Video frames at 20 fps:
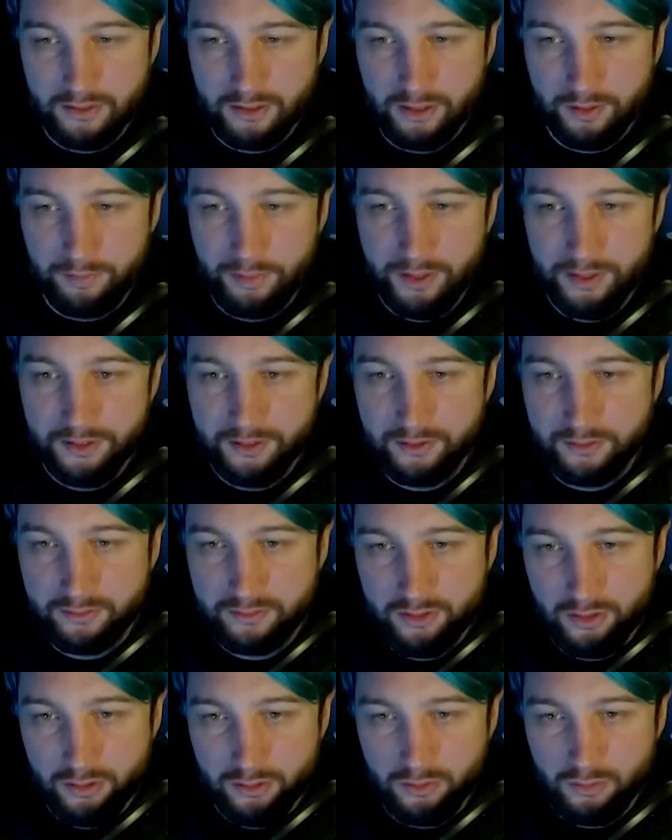Your commander can
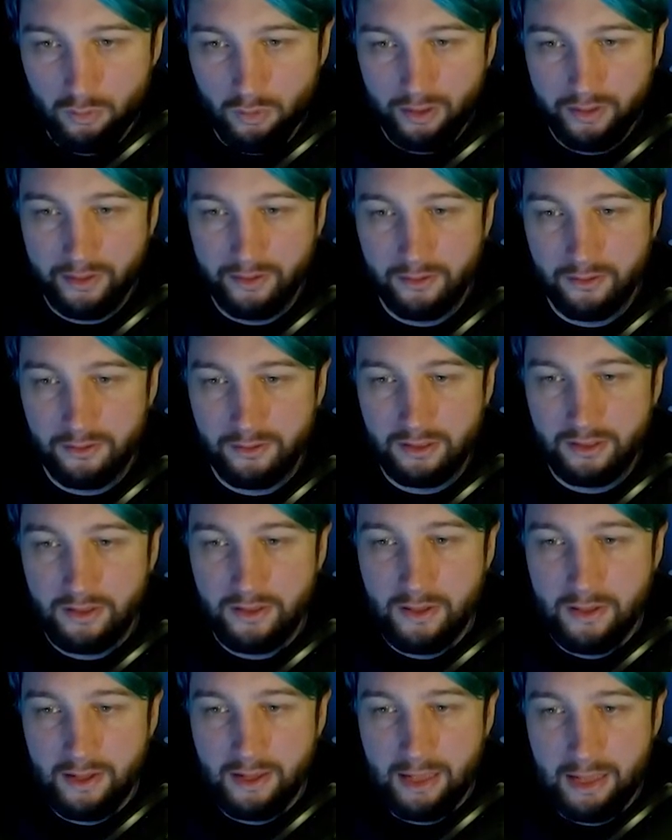do quite a lot,
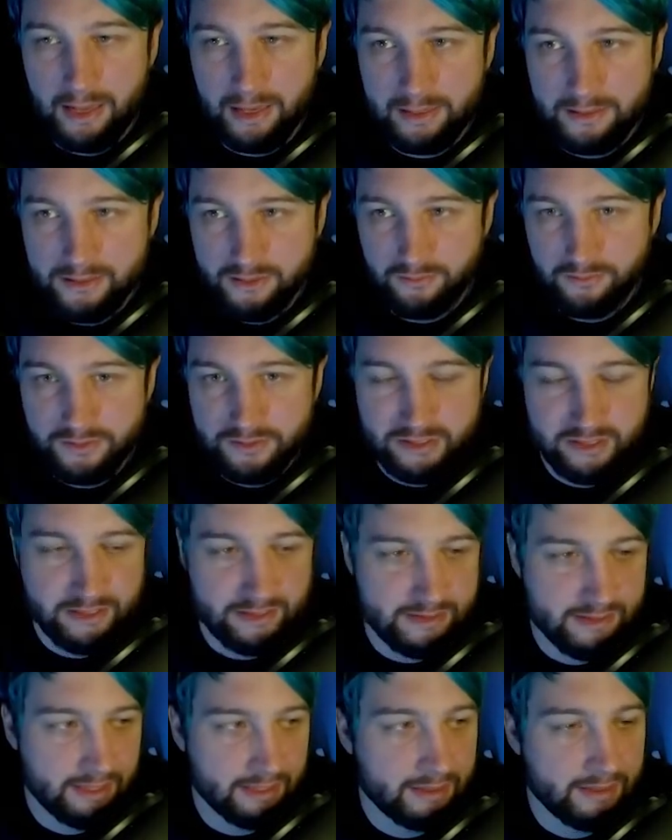and he's obviously
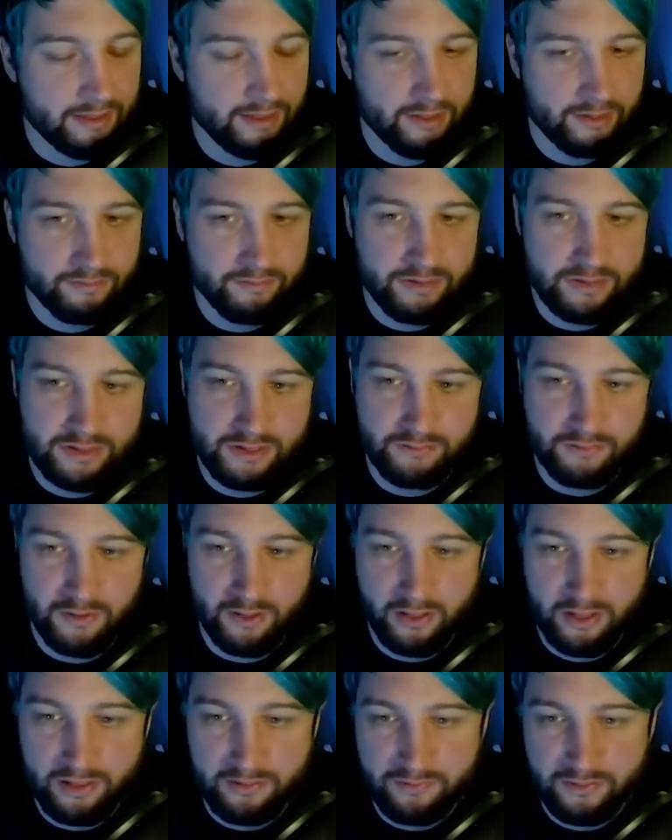tanky enough to
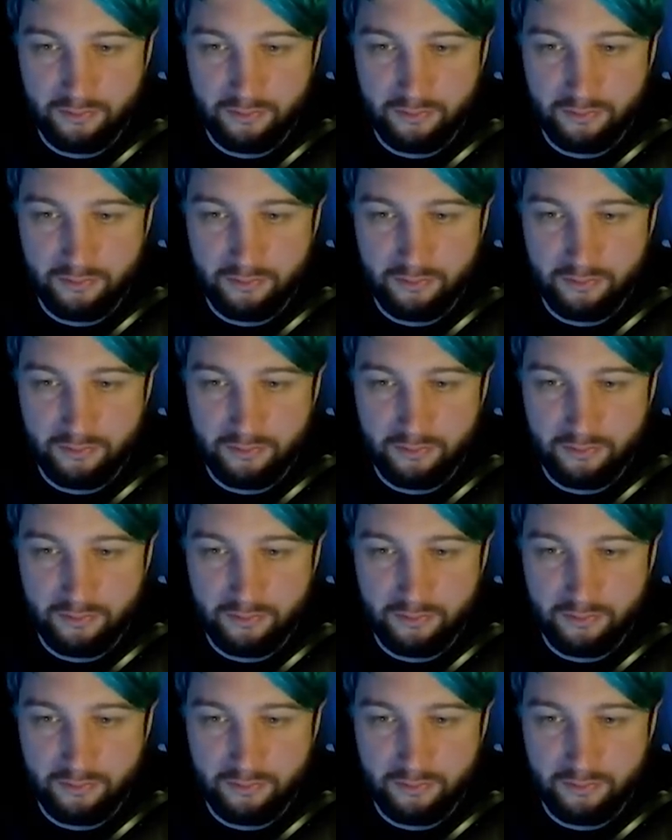survive,